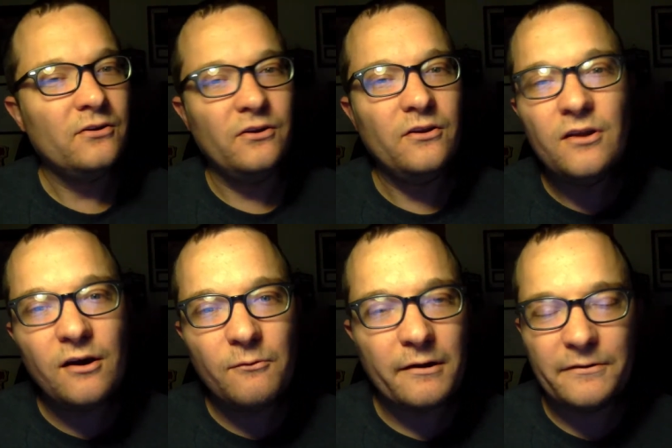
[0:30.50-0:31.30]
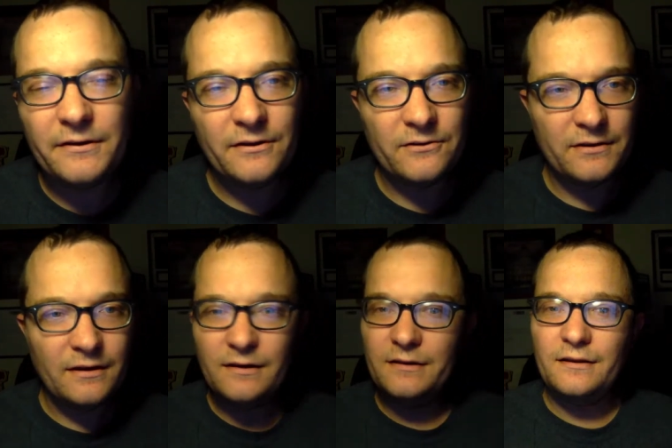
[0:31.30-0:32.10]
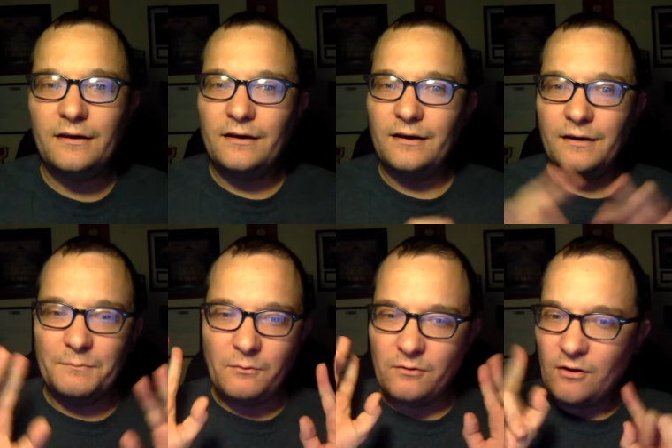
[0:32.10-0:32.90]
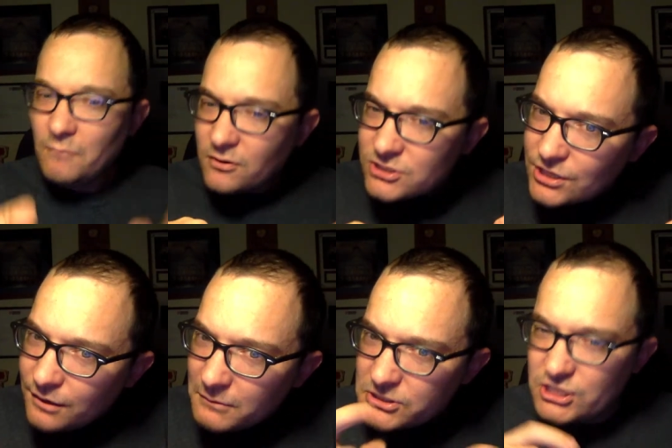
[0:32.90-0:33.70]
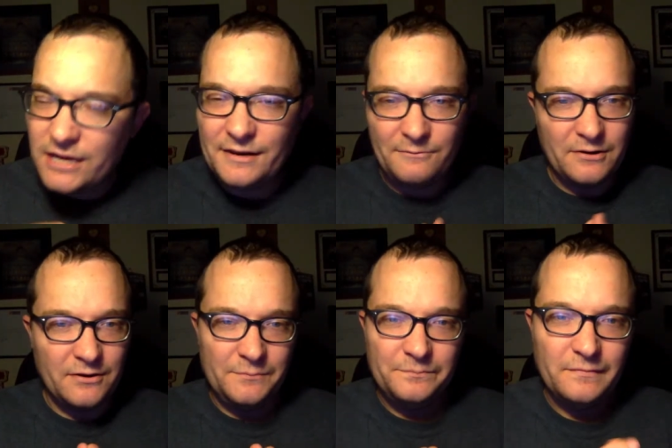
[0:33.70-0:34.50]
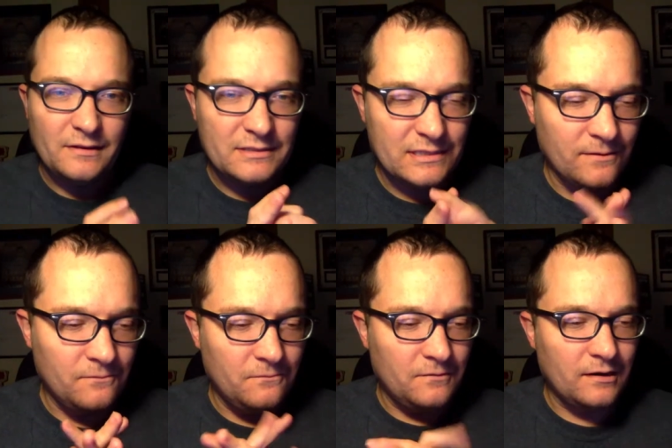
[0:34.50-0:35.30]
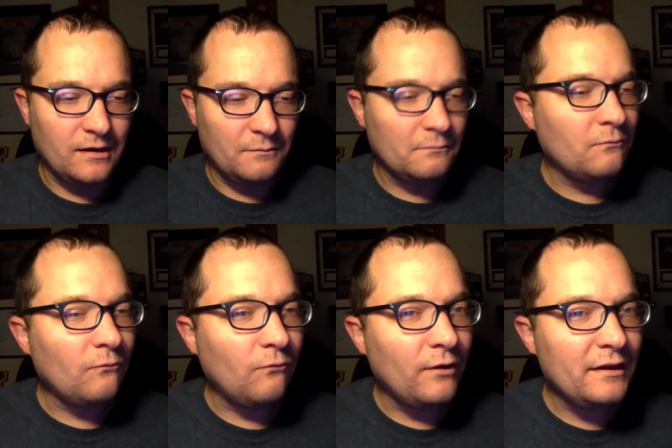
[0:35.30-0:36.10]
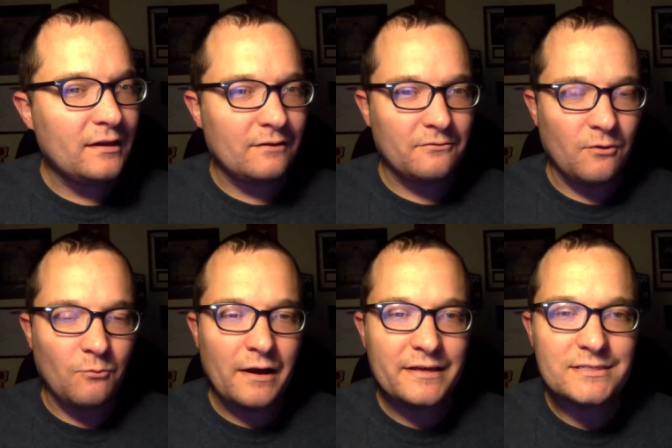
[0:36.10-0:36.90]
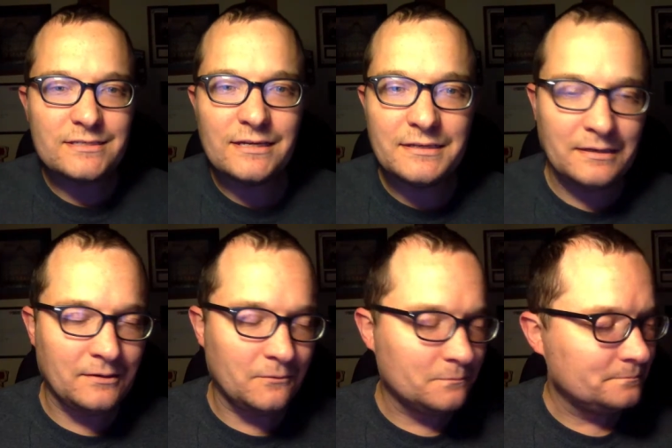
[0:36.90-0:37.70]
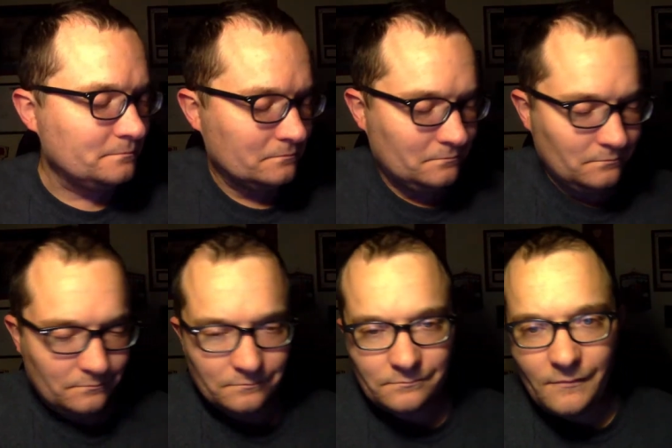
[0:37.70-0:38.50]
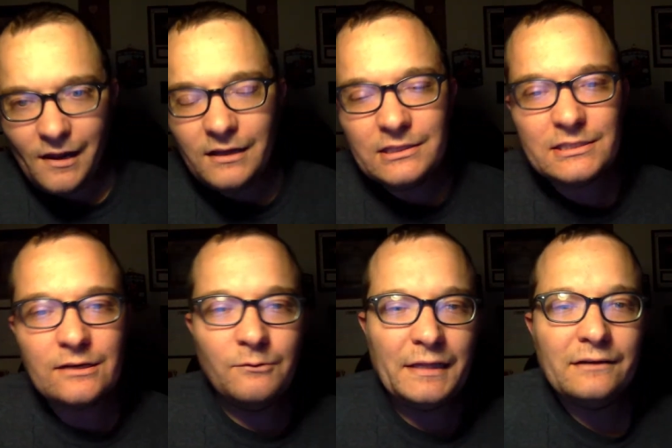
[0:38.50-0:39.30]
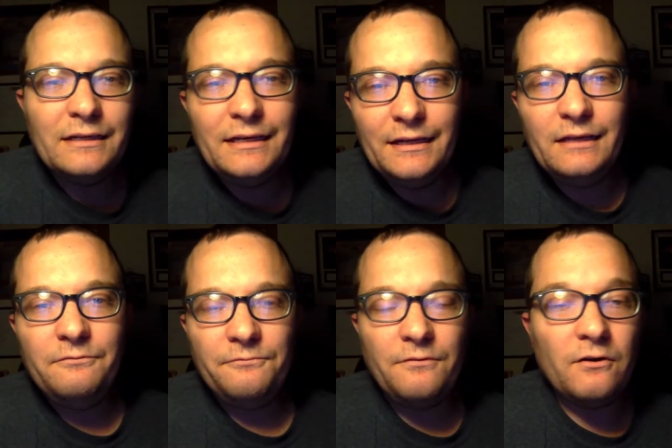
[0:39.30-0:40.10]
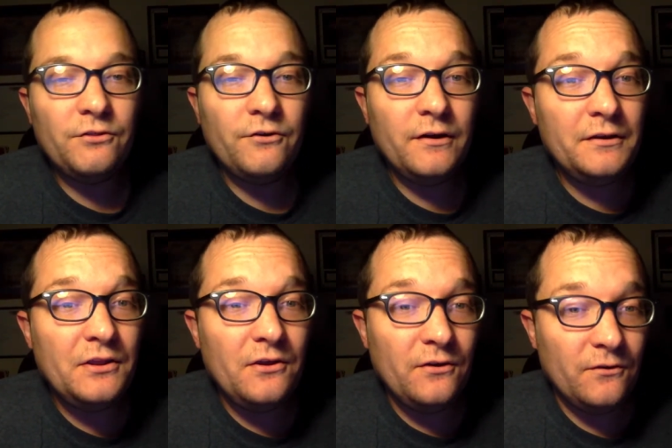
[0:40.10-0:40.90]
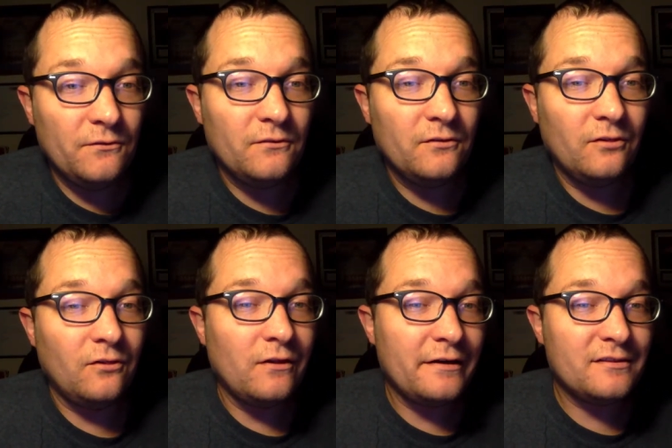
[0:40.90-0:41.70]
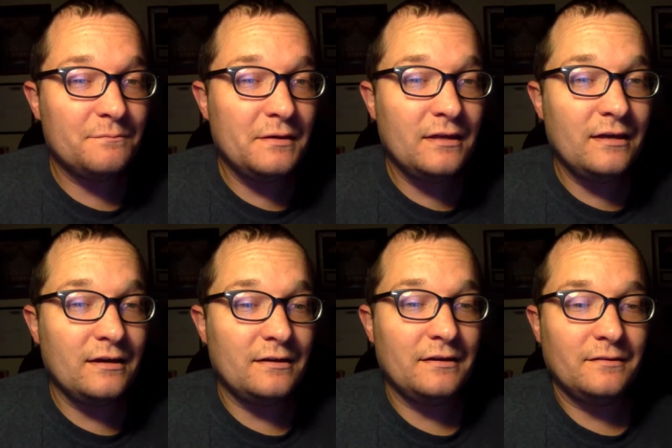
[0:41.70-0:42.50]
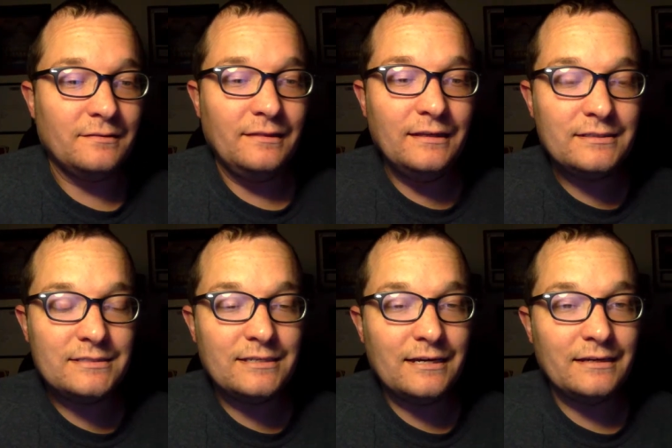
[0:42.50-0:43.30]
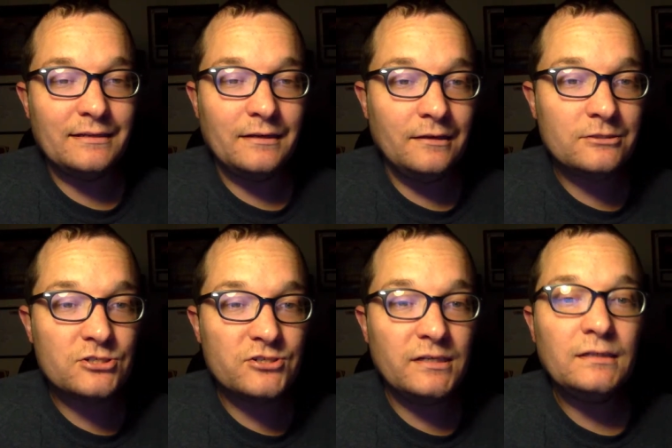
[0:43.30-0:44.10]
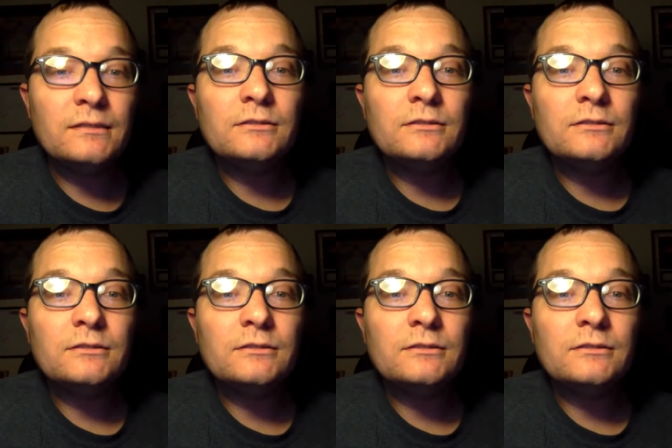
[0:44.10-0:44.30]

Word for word: nowhere near done, uh, but we're almost done with January. So um, we have a ways to go. So without any further ado, let's begin this day in history,